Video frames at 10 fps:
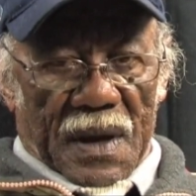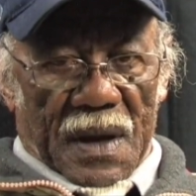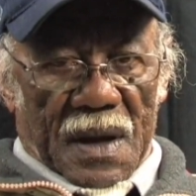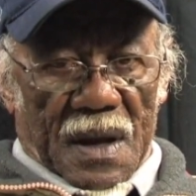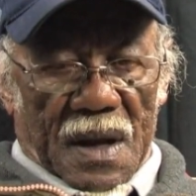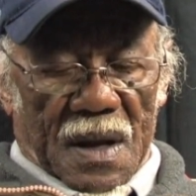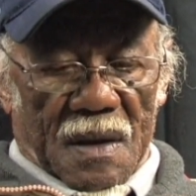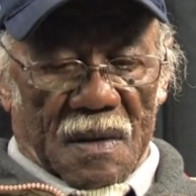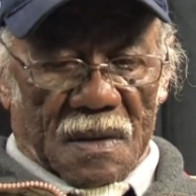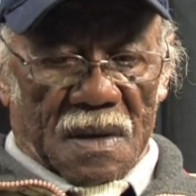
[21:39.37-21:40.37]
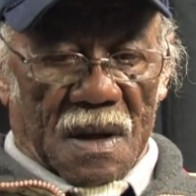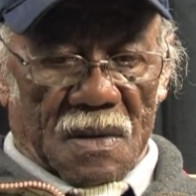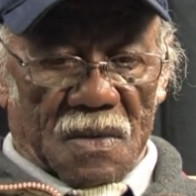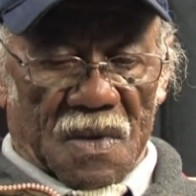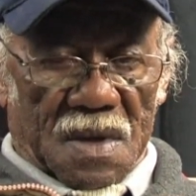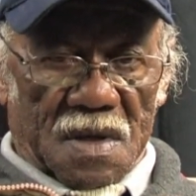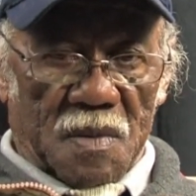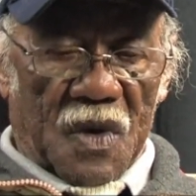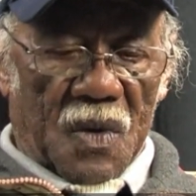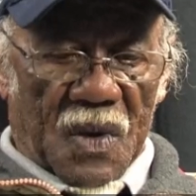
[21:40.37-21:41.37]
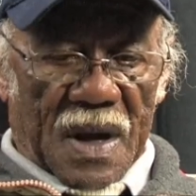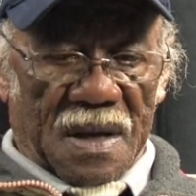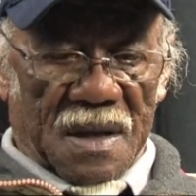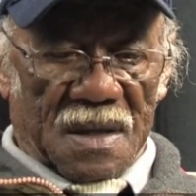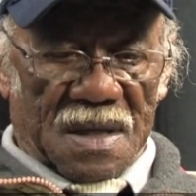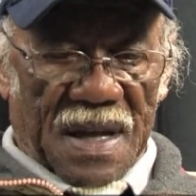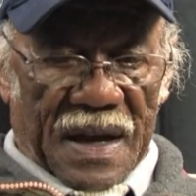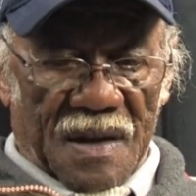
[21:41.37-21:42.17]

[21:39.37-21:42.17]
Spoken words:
and had tongs where the smoke go out the other side,